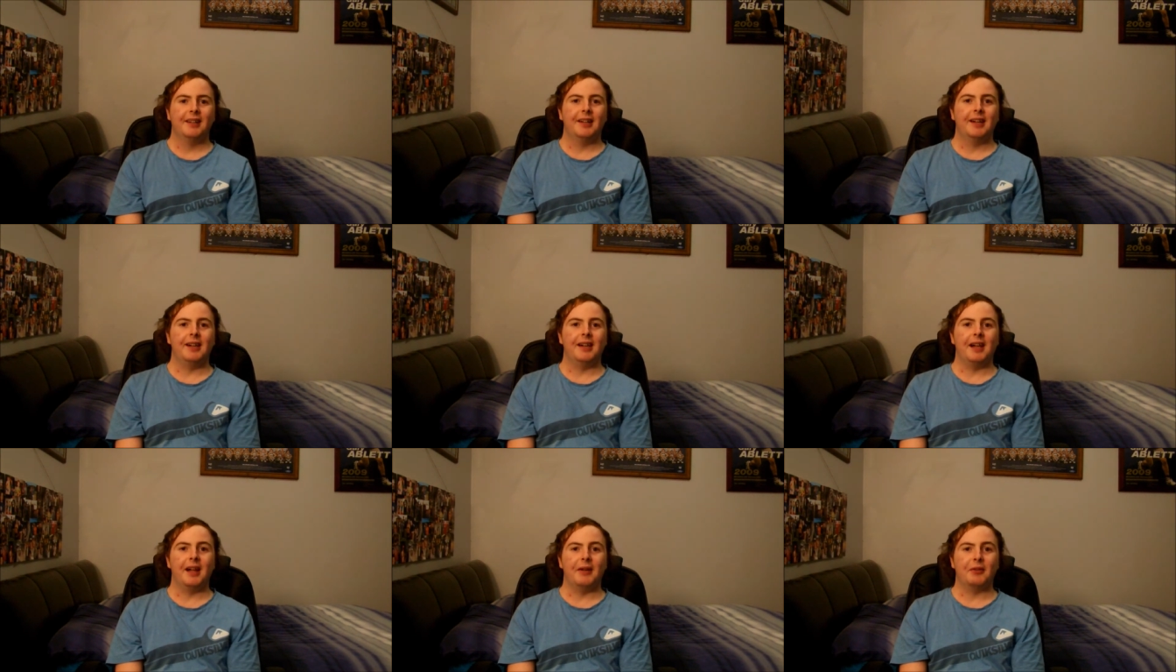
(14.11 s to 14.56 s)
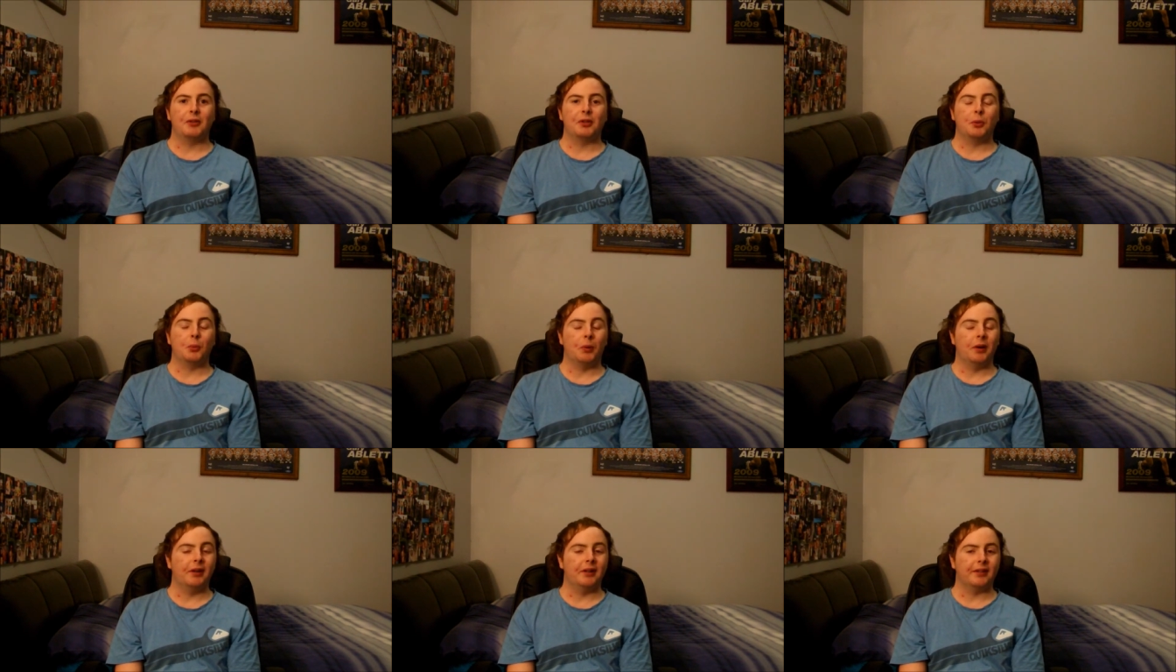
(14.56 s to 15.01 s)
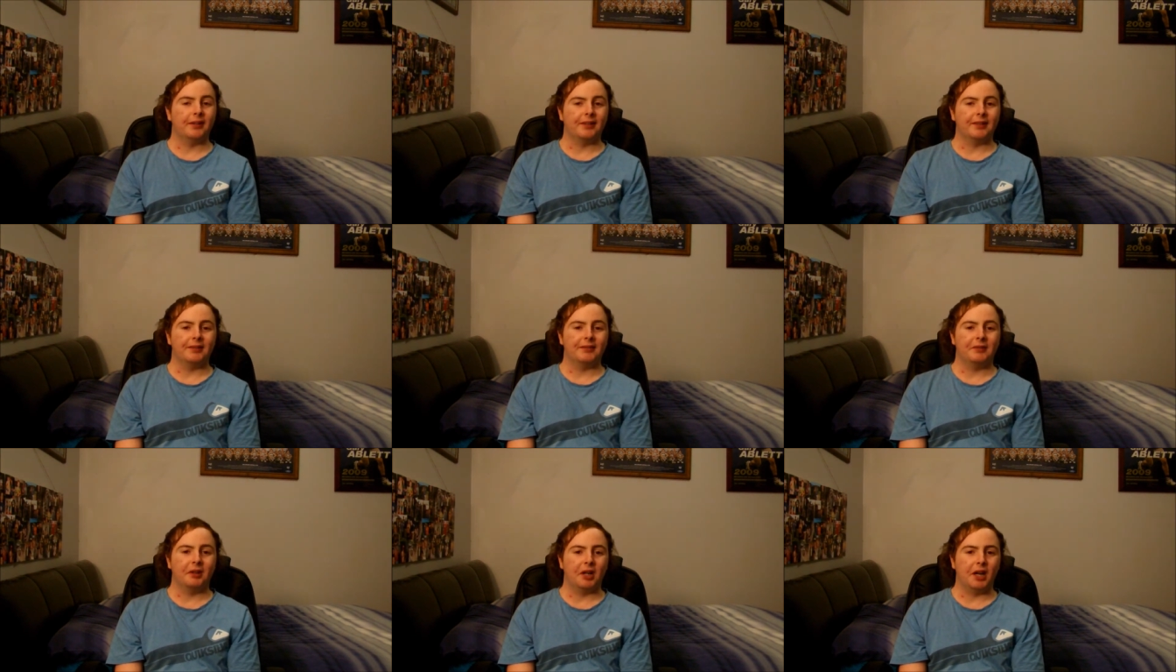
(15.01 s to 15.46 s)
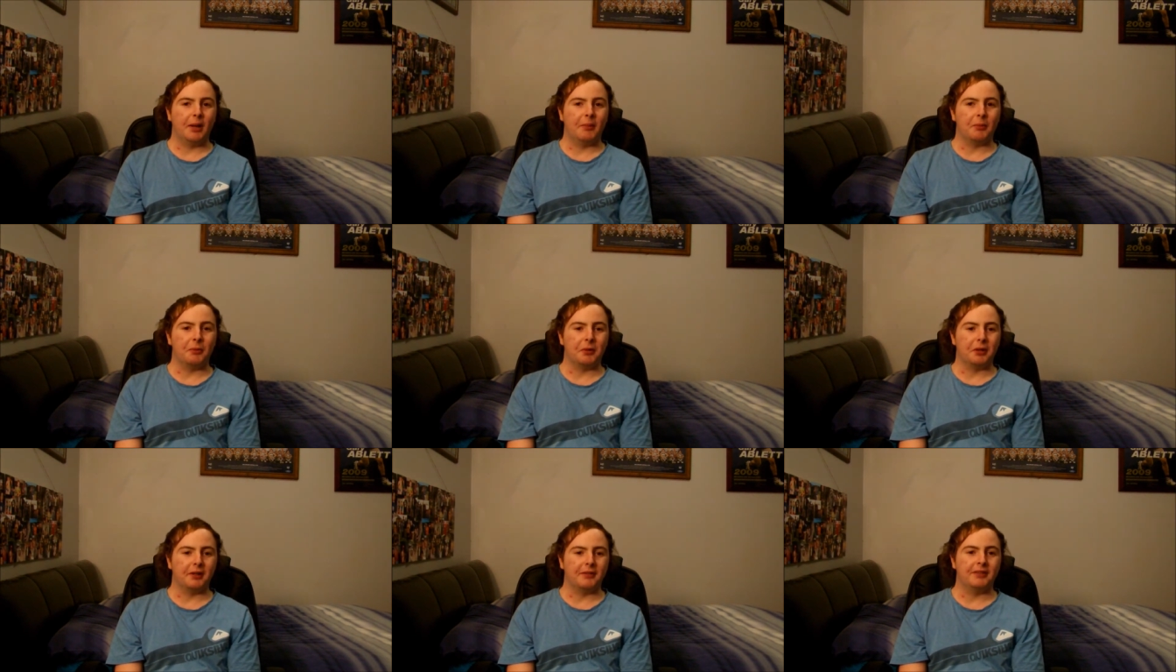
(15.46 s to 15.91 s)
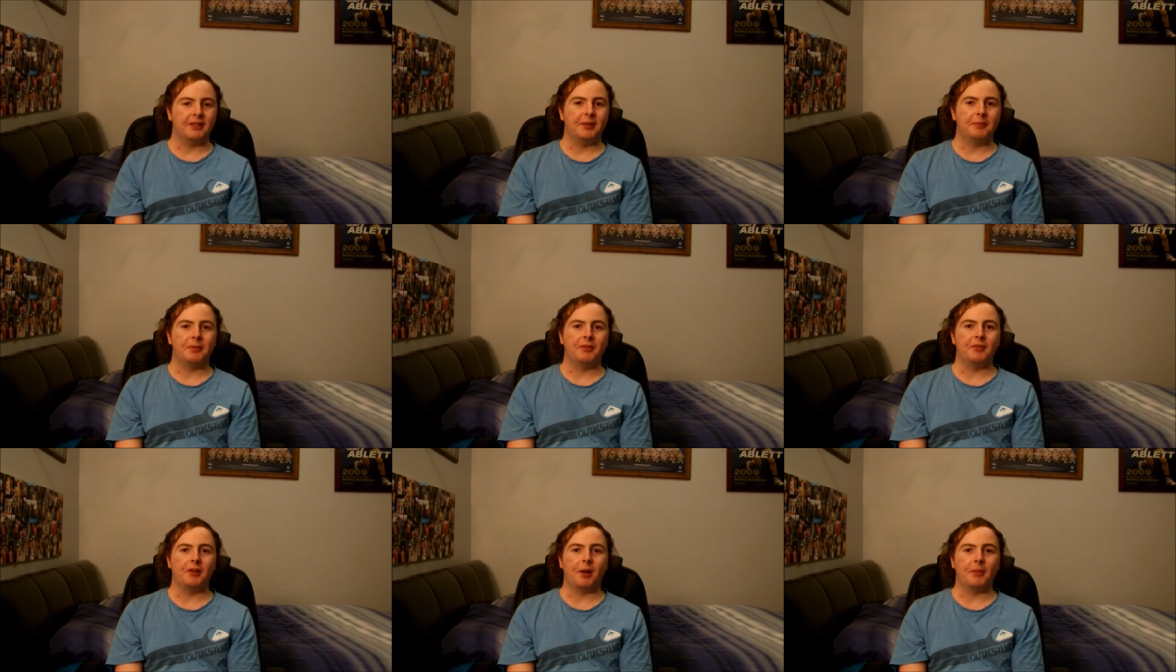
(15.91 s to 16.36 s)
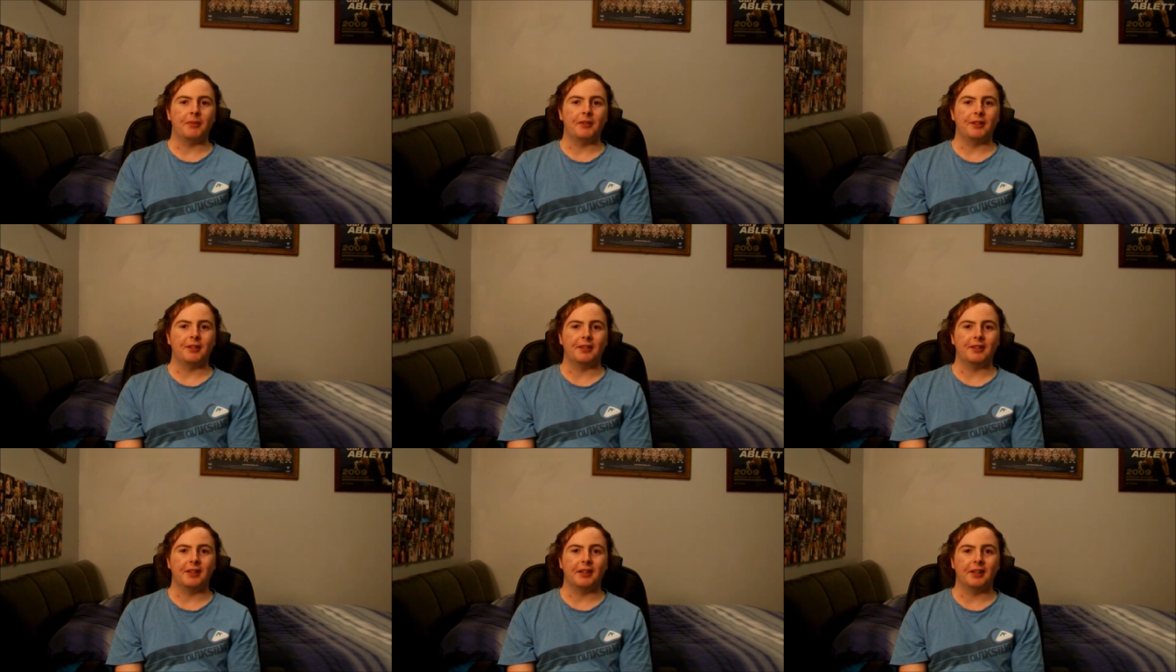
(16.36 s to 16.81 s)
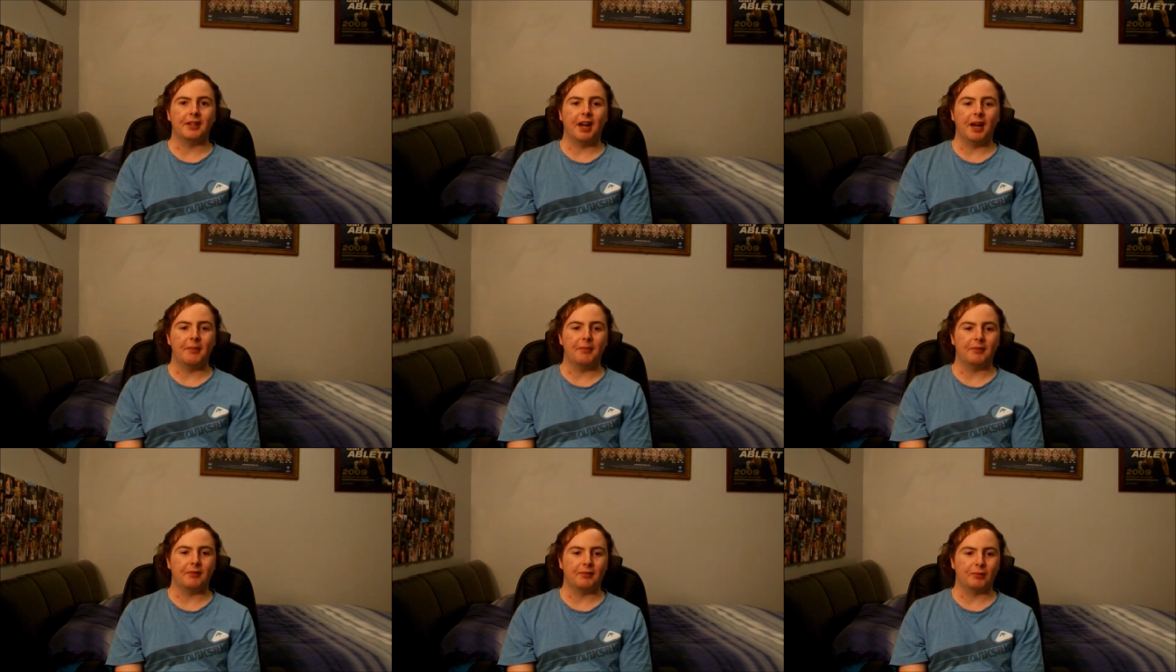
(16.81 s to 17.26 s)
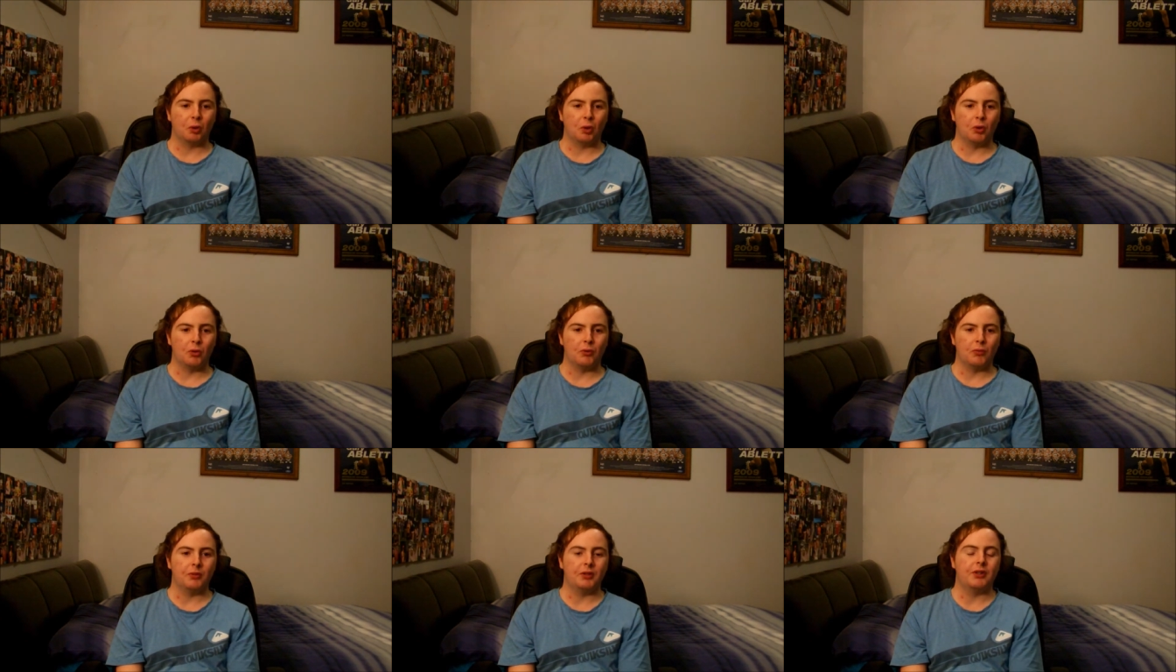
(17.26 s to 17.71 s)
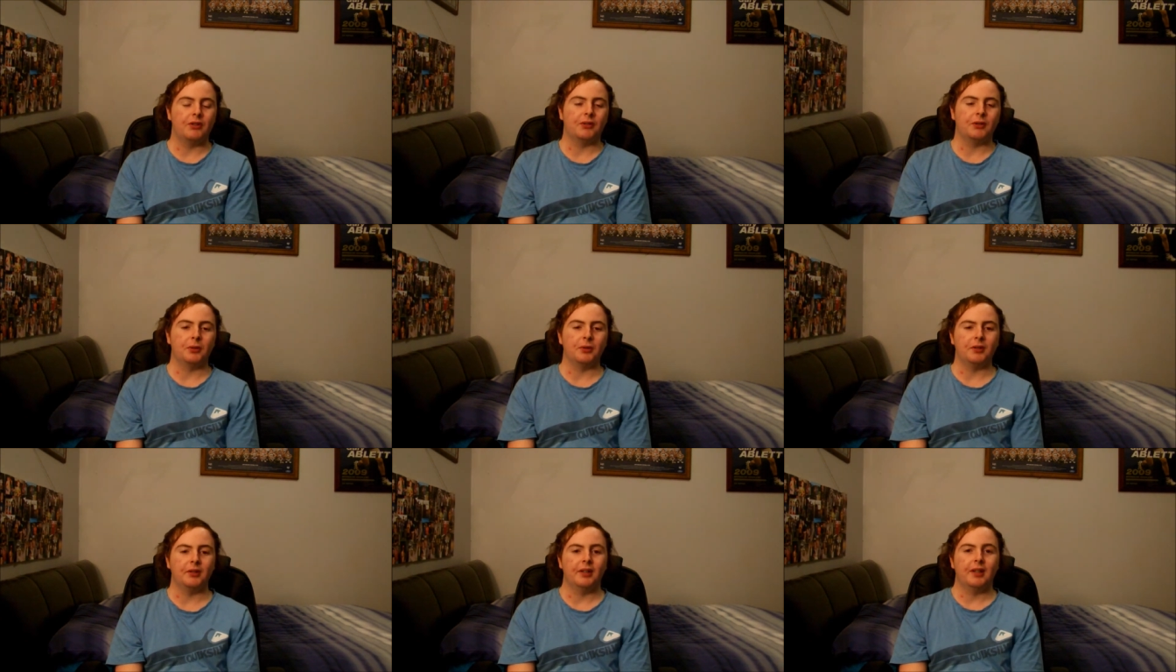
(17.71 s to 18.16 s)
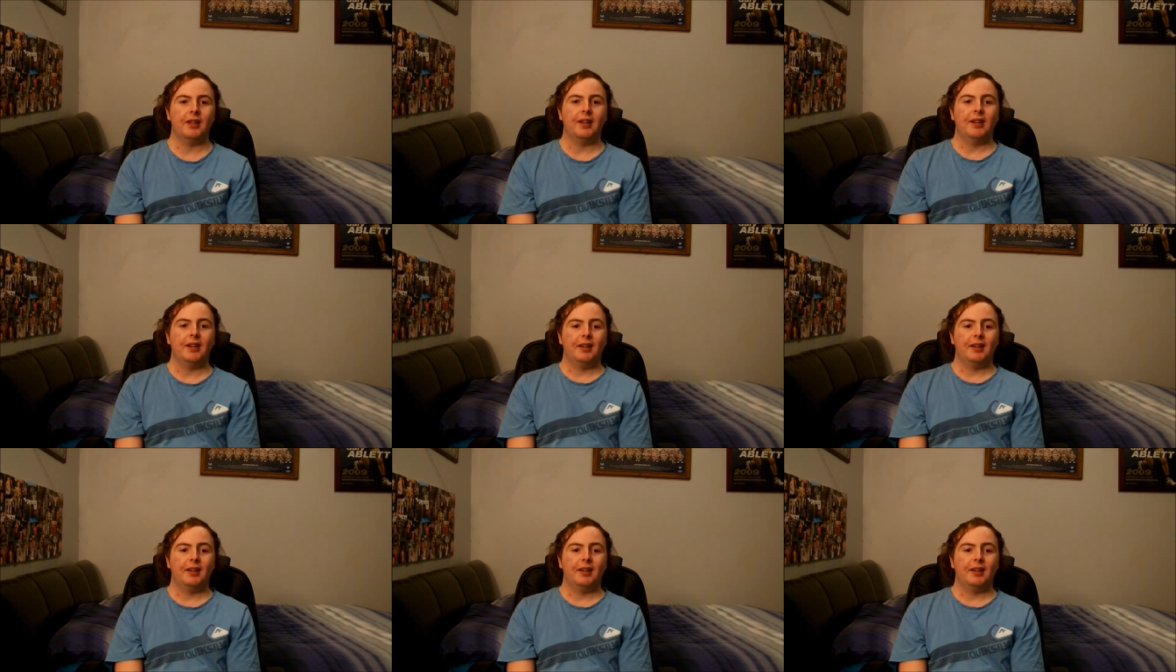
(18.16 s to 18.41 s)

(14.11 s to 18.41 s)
It was a good week. Very happy with it. Tipped a few upsets and they came through, which is good.